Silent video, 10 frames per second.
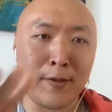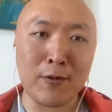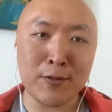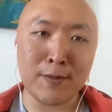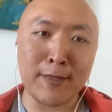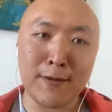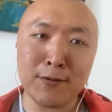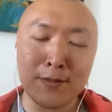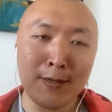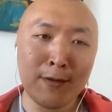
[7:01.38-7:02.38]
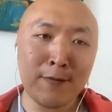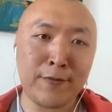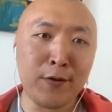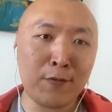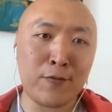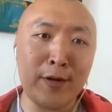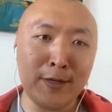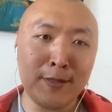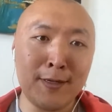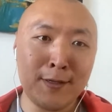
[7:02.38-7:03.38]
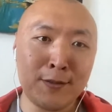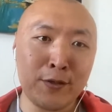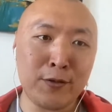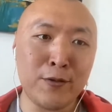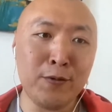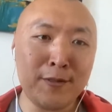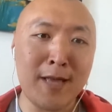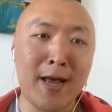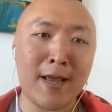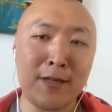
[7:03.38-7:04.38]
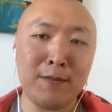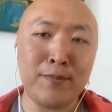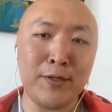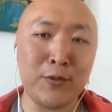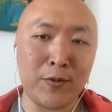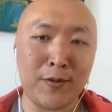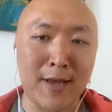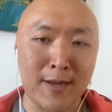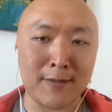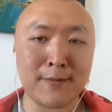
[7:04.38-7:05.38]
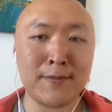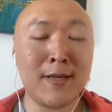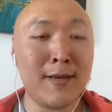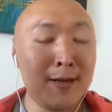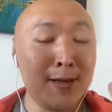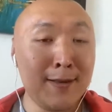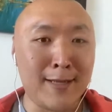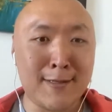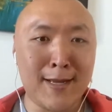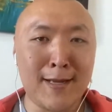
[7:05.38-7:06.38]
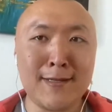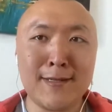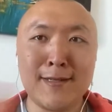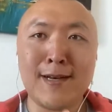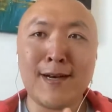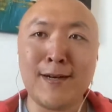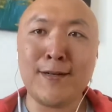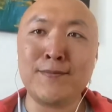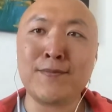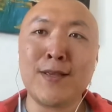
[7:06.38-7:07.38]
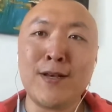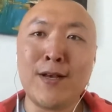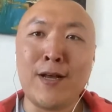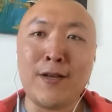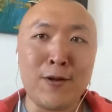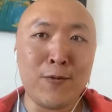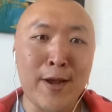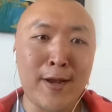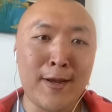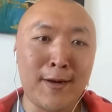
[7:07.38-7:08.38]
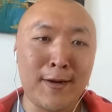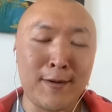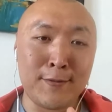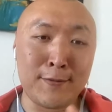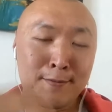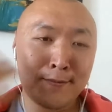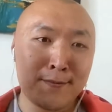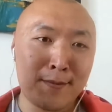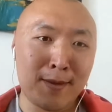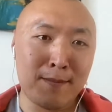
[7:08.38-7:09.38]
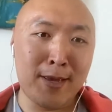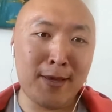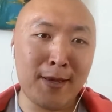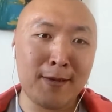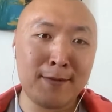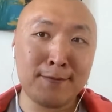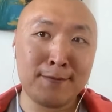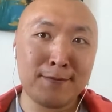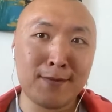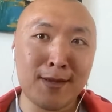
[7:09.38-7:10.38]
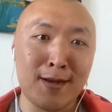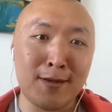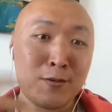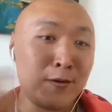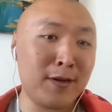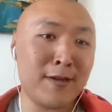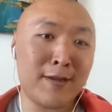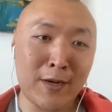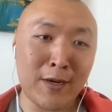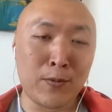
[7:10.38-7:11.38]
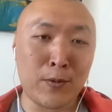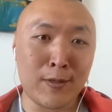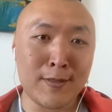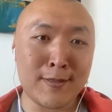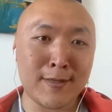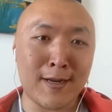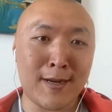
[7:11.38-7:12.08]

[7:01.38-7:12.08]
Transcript: with something else, feel free to use that and to build with that. That said, another way of making sort of getting rewards